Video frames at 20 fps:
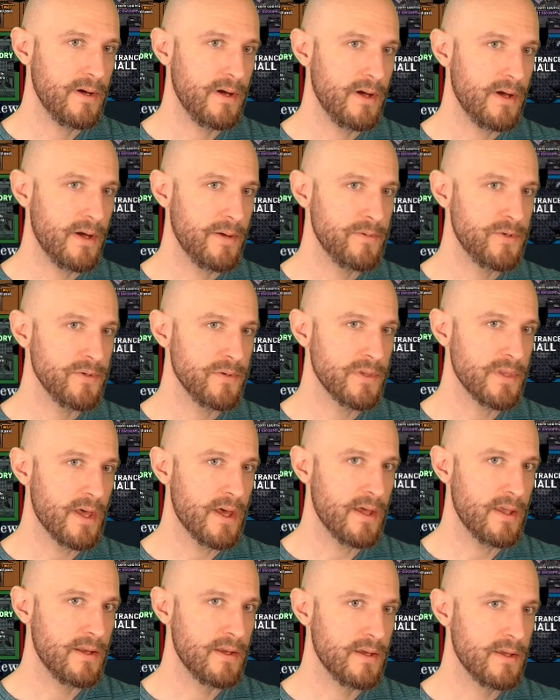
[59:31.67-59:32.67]
I'm doing
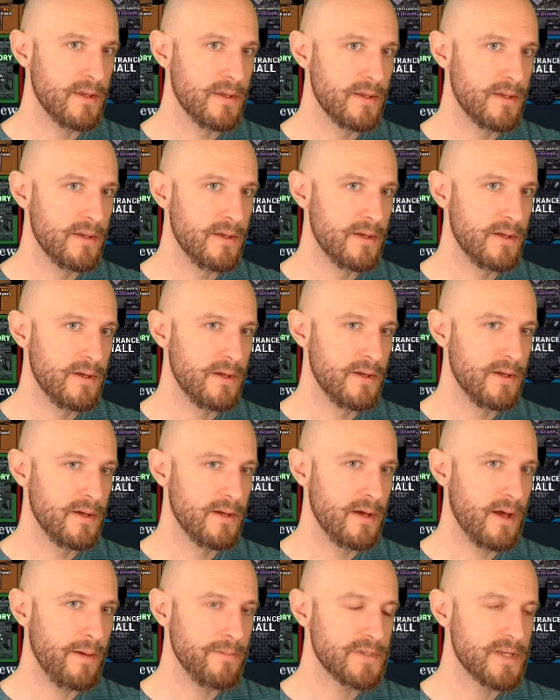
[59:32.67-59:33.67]
that.
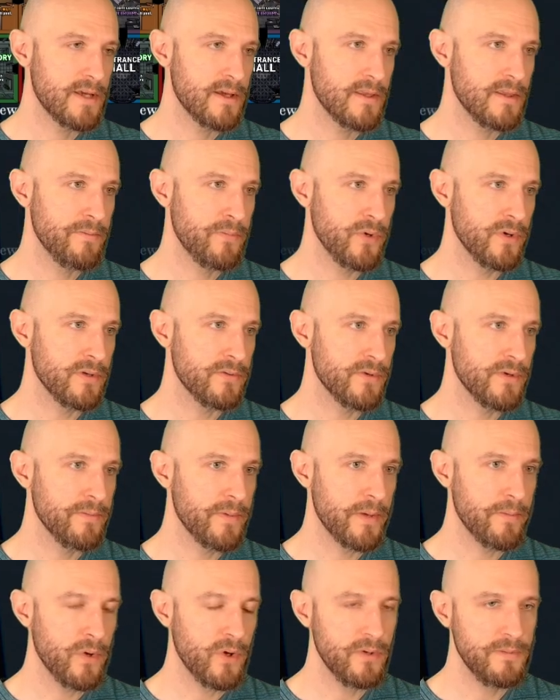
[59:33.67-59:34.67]
I'm taking the boiler room and
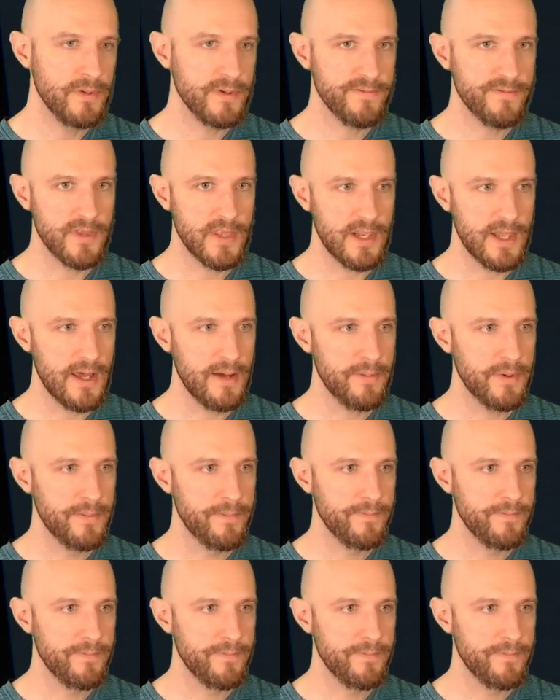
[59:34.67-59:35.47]
I'm hoping for the lab.